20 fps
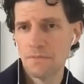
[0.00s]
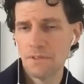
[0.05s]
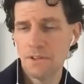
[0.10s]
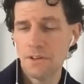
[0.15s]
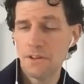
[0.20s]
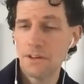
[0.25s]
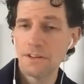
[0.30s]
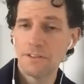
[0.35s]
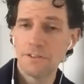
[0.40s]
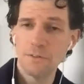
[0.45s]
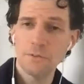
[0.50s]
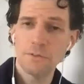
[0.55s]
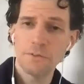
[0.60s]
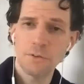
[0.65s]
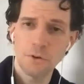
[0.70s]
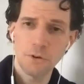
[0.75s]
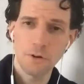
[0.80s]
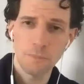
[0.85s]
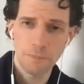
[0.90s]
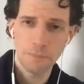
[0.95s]
All right, so it's
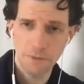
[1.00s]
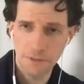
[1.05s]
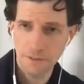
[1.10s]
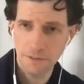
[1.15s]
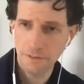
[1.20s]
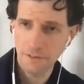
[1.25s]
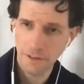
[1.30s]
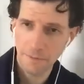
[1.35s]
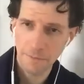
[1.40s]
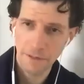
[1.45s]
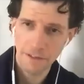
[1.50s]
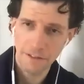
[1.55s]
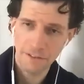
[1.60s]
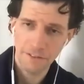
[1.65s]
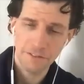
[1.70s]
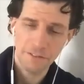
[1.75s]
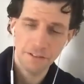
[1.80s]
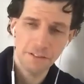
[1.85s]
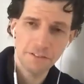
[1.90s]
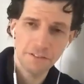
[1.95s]
corporate. I mean,
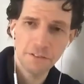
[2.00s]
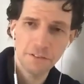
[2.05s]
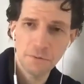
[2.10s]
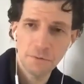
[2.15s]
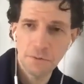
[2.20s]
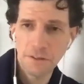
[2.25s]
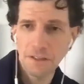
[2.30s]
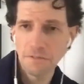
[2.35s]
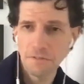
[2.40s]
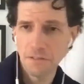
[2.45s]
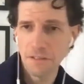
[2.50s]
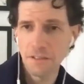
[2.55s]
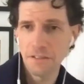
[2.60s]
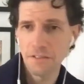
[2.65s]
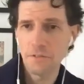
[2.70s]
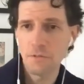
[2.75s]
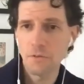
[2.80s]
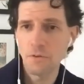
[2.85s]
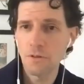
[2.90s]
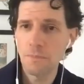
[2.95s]
it's to a level
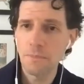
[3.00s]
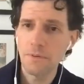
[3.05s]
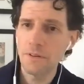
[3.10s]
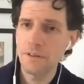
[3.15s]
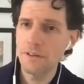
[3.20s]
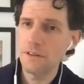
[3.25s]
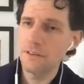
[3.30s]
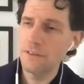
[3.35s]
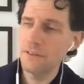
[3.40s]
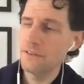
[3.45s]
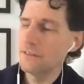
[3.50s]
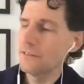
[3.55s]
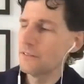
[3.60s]
that's corporate now.